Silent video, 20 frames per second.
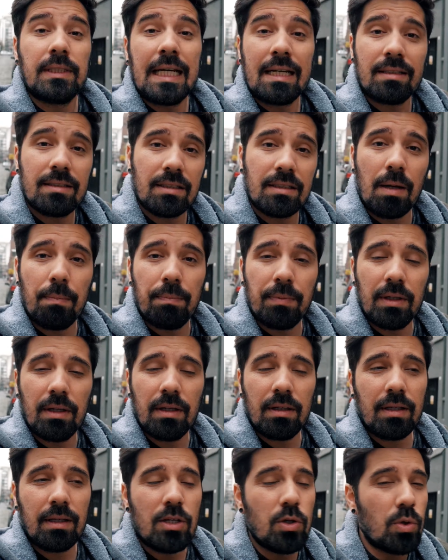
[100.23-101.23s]
Now
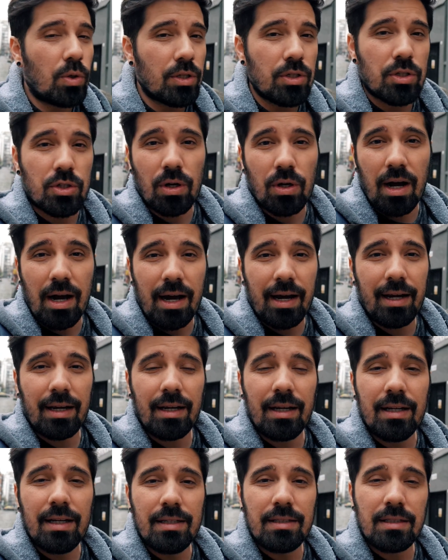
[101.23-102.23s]
something that you can try
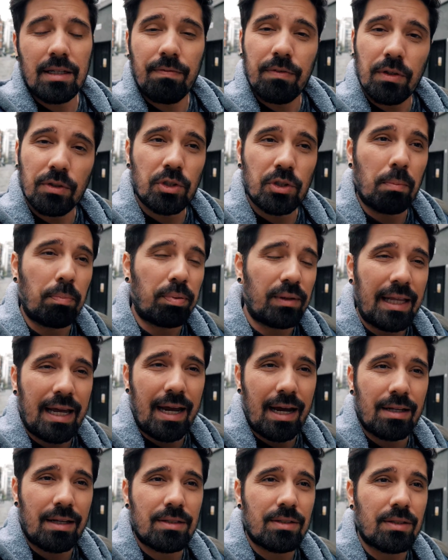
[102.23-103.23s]
is, if there's a
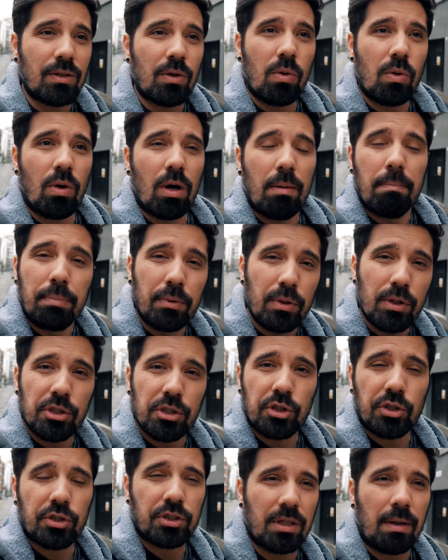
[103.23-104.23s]
plant or a
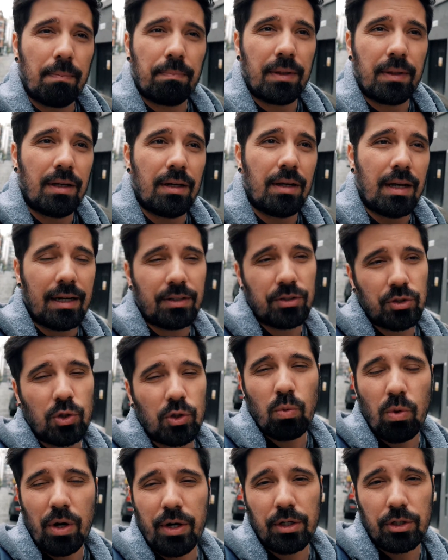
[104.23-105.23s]
bush or something next
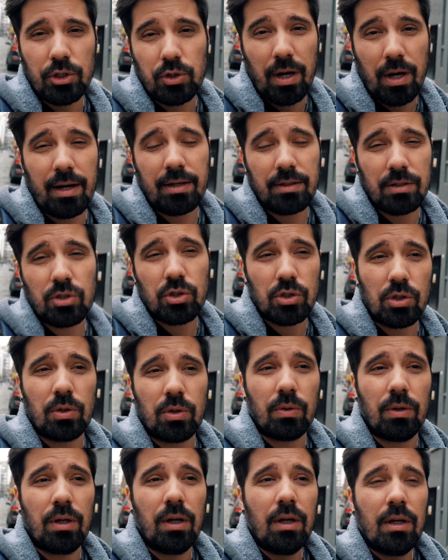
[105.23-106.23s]
to what you're trying to
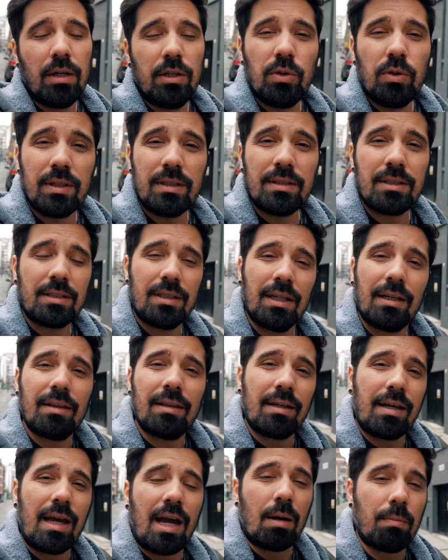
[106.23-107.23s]
shoot, you can stick
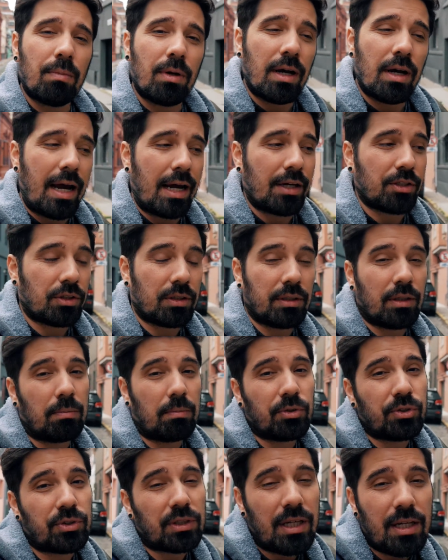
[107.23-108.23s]
the camera actually
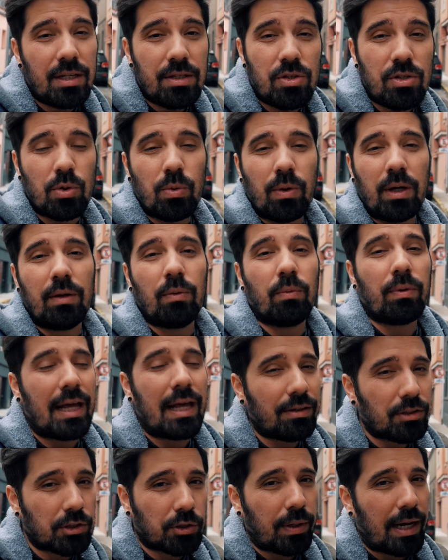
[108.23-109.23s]
almost into it
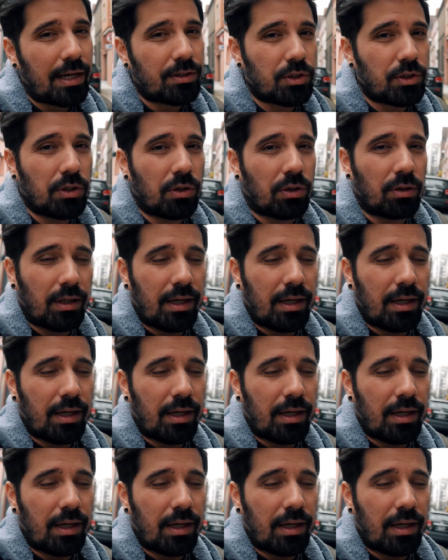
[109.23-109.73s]
without scratching your